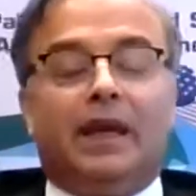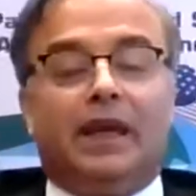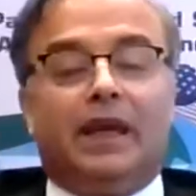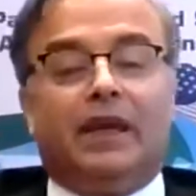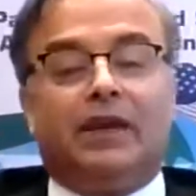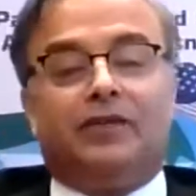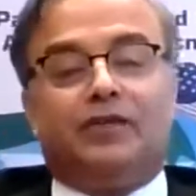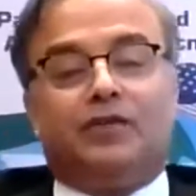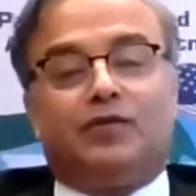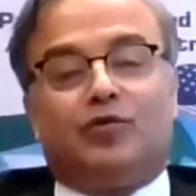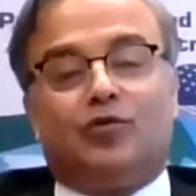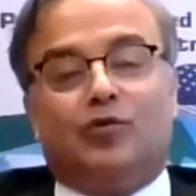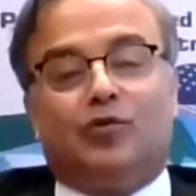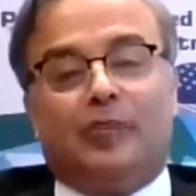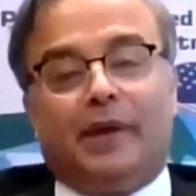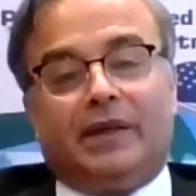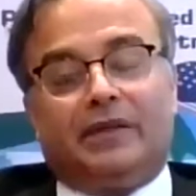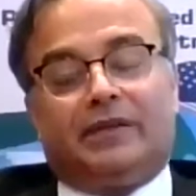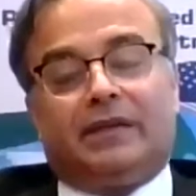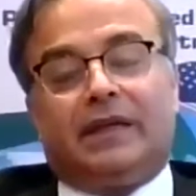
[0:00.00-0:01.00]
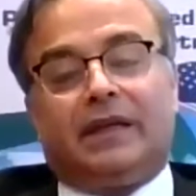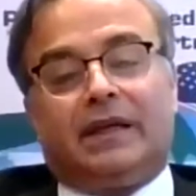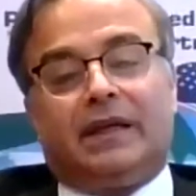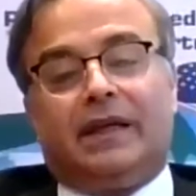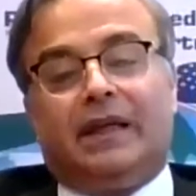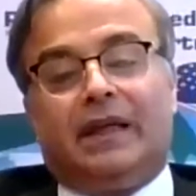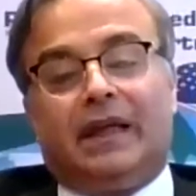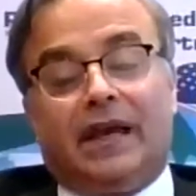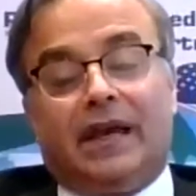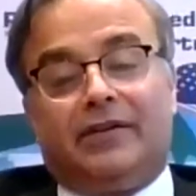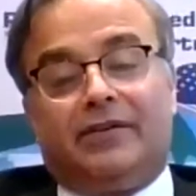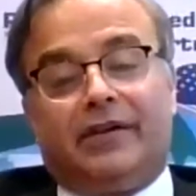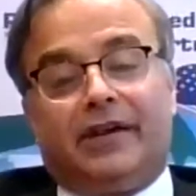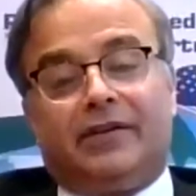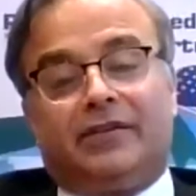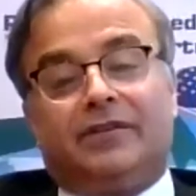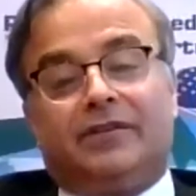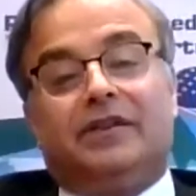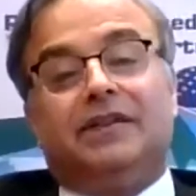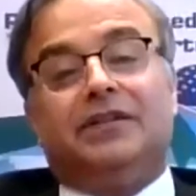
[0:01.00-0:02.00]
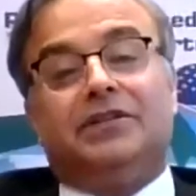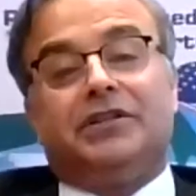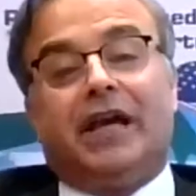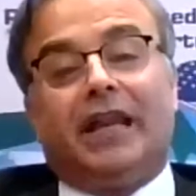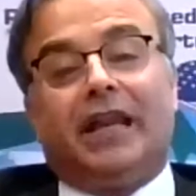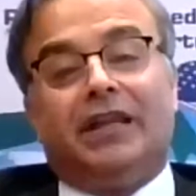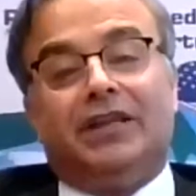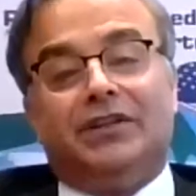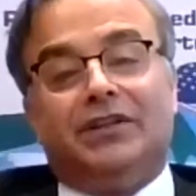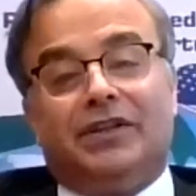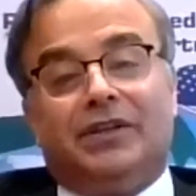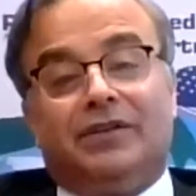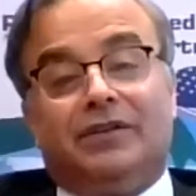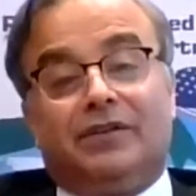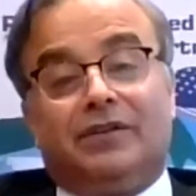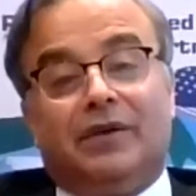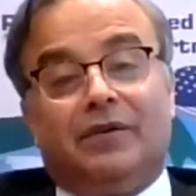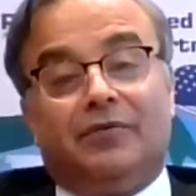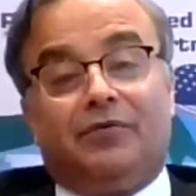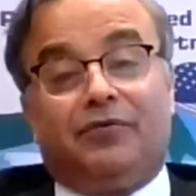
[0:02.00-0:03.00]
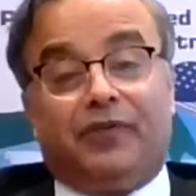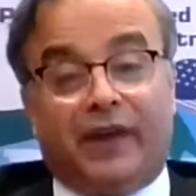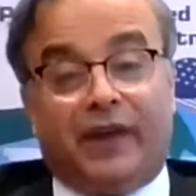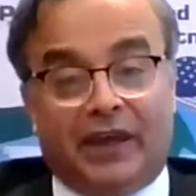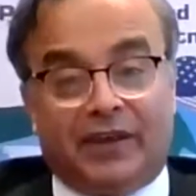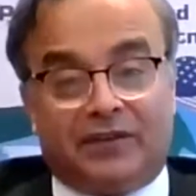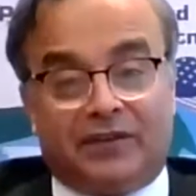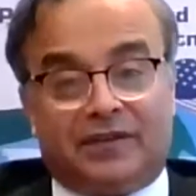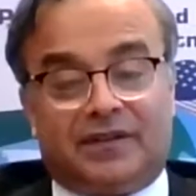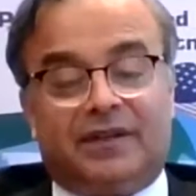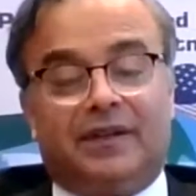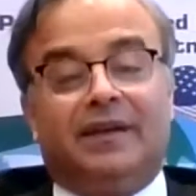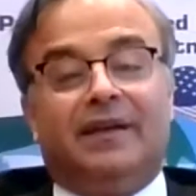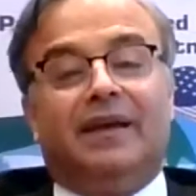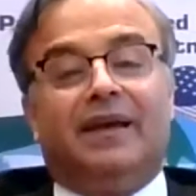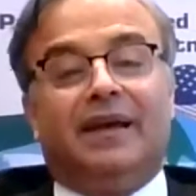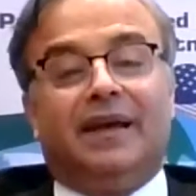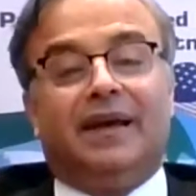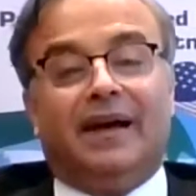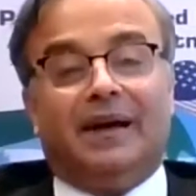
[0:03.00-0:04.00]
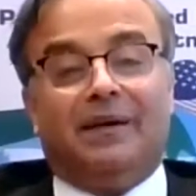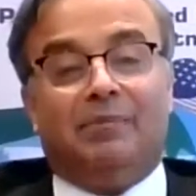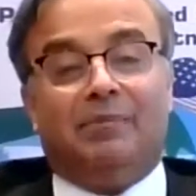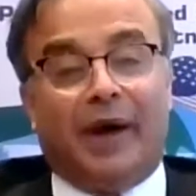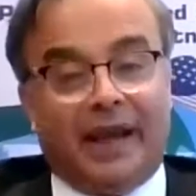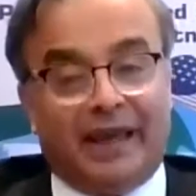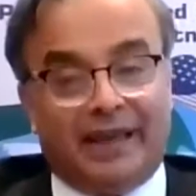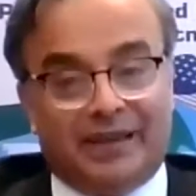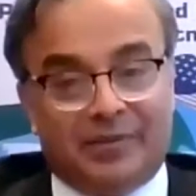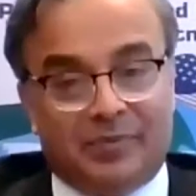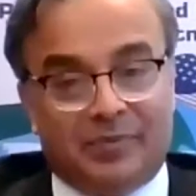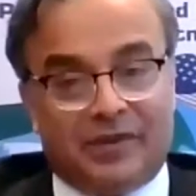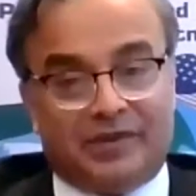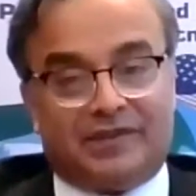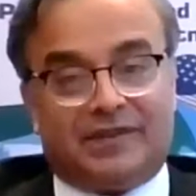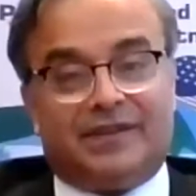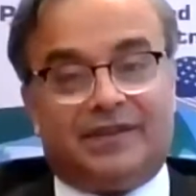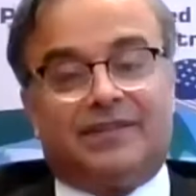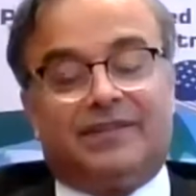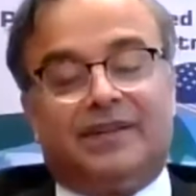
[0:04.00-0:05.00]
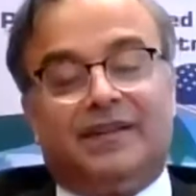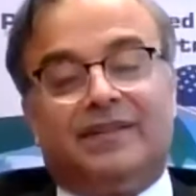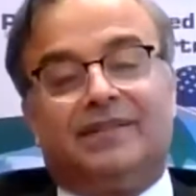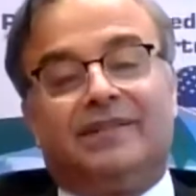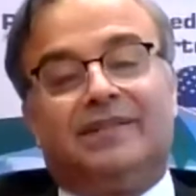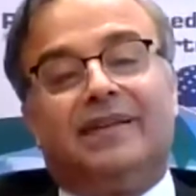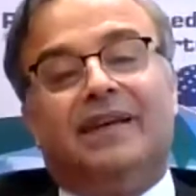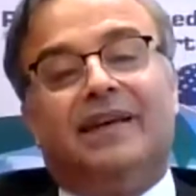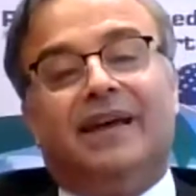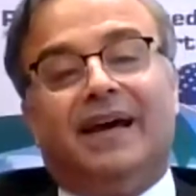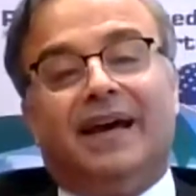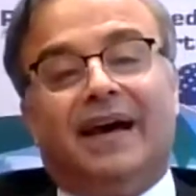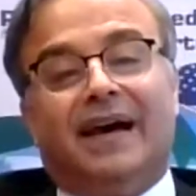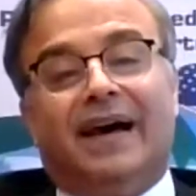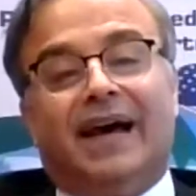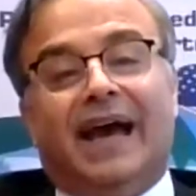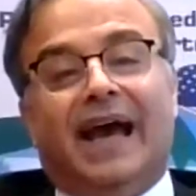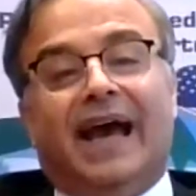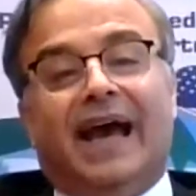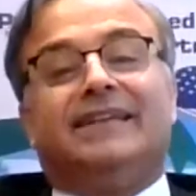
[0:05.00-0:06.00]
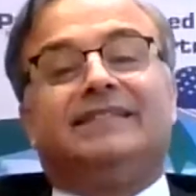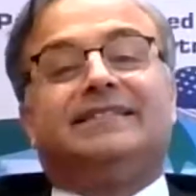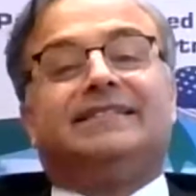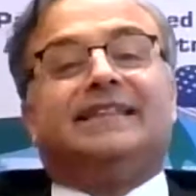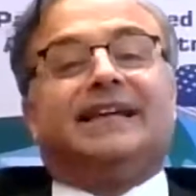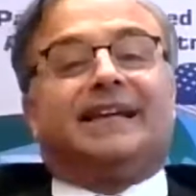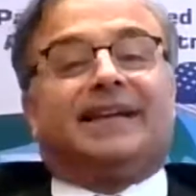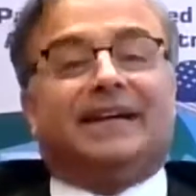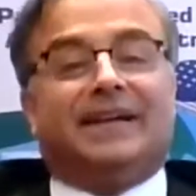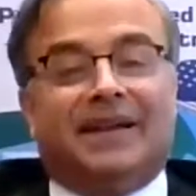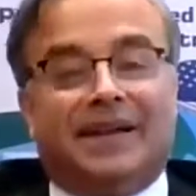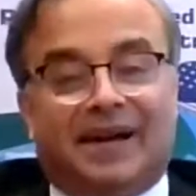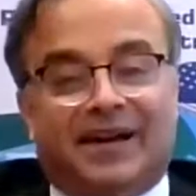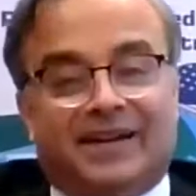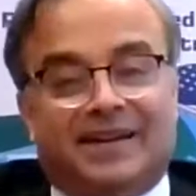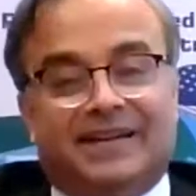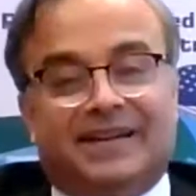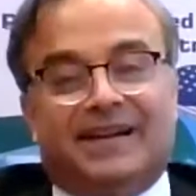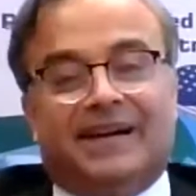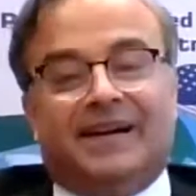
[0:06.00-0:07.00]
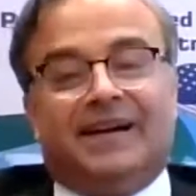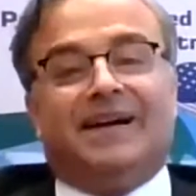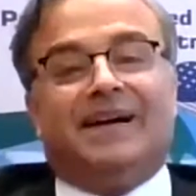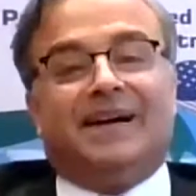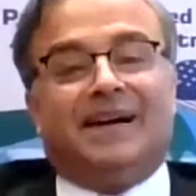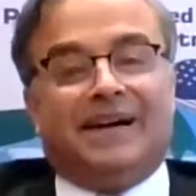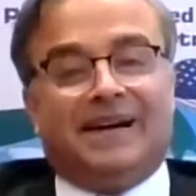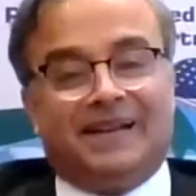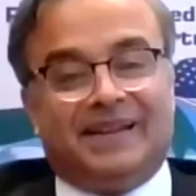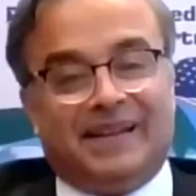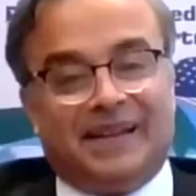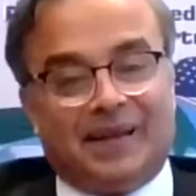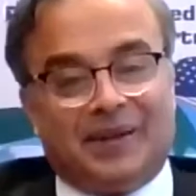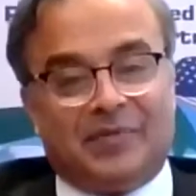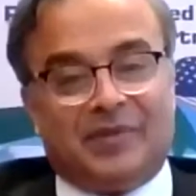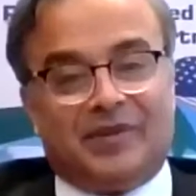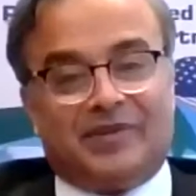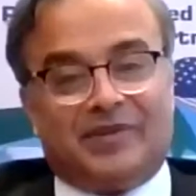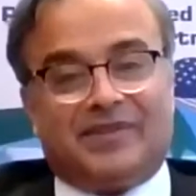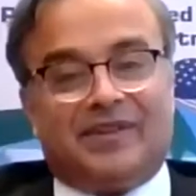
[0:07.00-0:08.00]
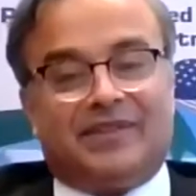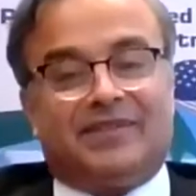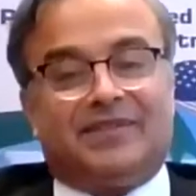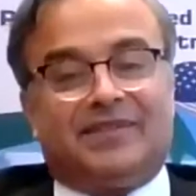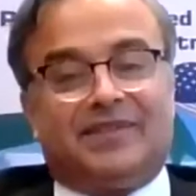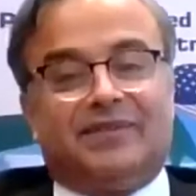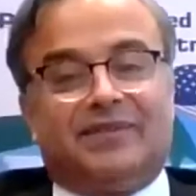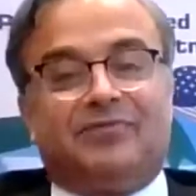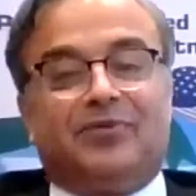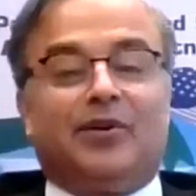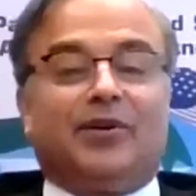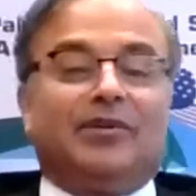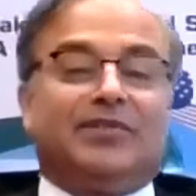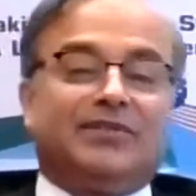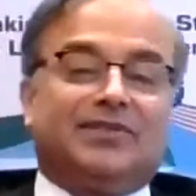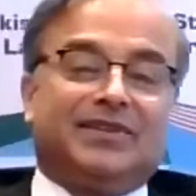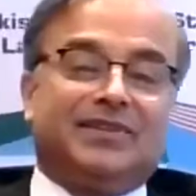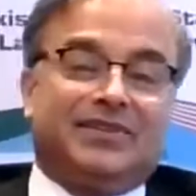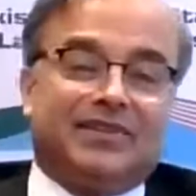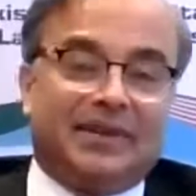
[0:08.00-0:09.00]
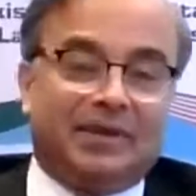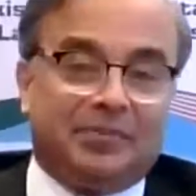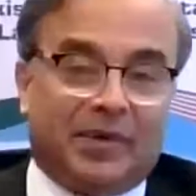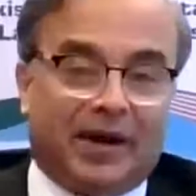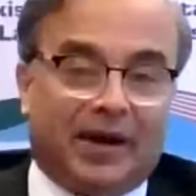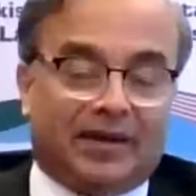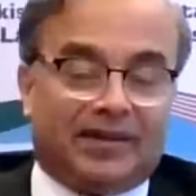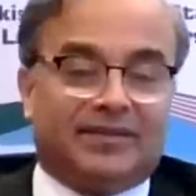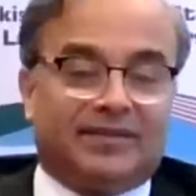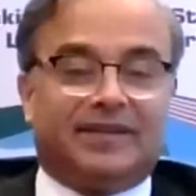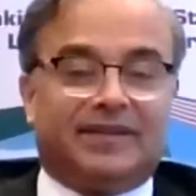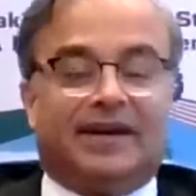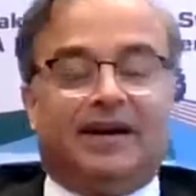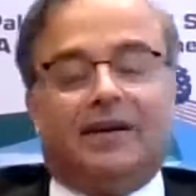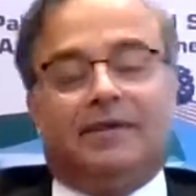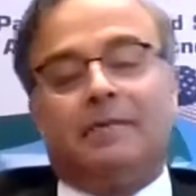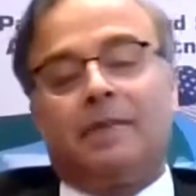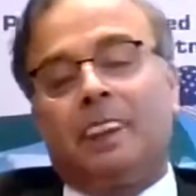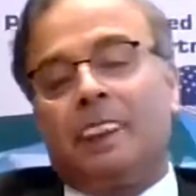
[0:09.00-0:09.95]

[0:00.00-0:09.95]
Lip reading: is to basically address the challenges faced by the businesses as they conduct their business, for instance, in Pakistan.